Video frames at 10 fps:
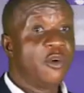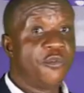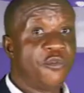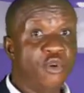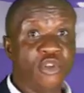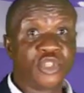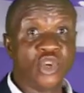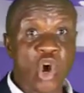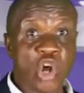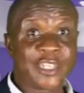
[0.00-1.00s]

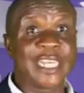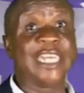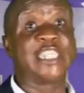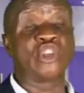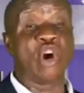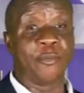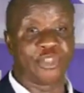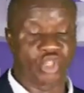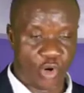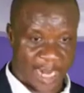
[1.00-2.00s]
Footnote is
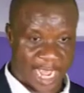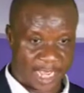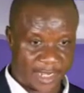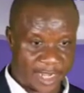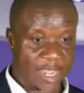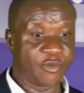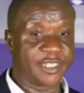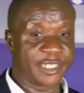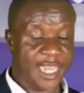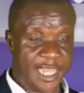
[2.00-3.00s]
optional. I will
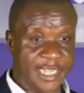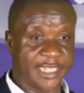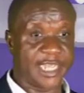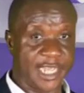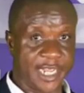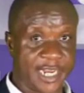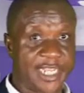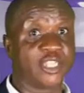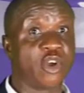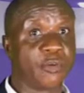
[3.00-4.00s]
say it again,
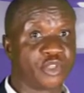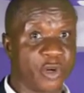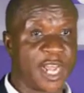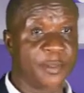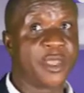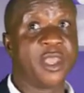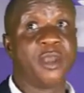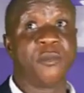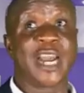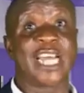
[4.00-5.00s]
it's optional.
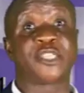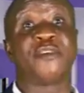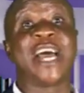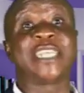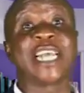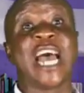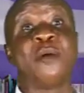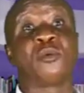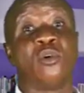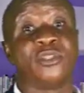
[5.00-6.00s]
But as far as
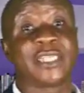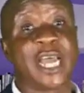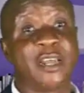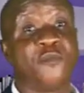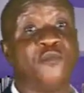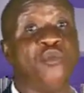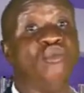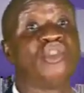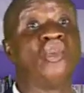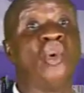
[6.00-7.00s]
I'm concerned,
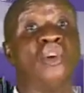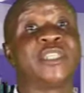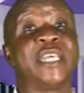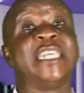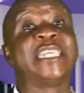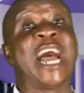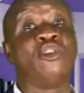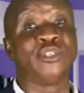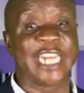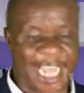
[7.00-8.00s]
footnote is
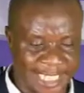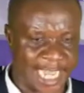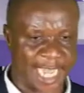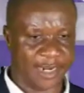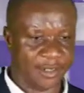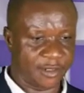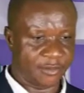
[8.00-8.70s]
outdated.